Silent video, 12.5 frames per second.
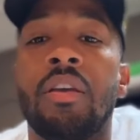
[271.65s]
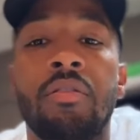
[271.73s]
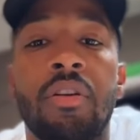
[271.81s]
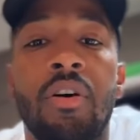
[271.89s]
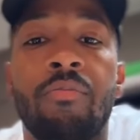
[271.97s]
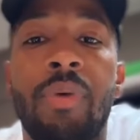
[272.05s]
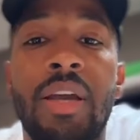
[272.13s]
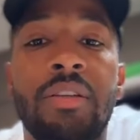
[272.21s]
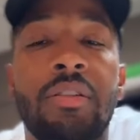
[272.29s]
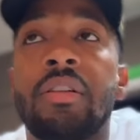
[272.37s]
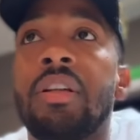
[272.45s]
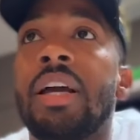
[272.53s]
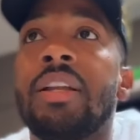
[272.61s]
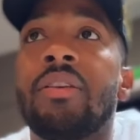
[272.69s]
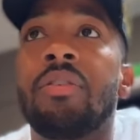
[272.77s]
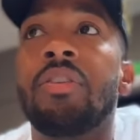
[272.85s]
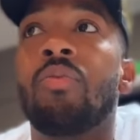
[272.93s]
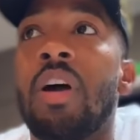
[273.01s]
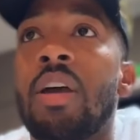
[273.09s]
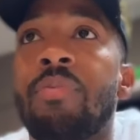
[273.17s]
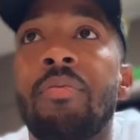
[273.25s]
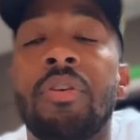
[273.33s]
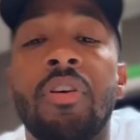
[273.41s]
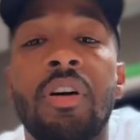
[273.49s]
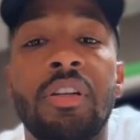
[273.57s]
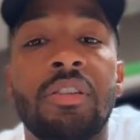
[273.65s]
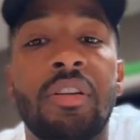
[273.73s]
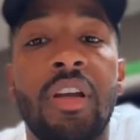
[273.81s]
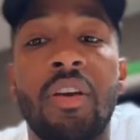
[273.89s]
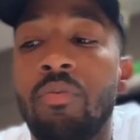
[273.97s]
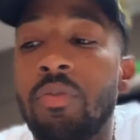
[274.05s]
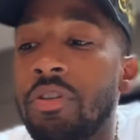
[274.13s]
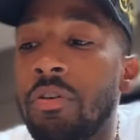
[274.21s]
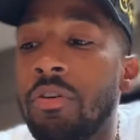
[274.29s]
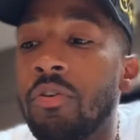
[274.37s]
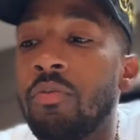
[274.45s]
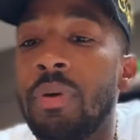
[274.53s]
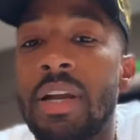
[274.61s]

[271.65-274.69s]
You know, basically, I know these white people don't understand what you do,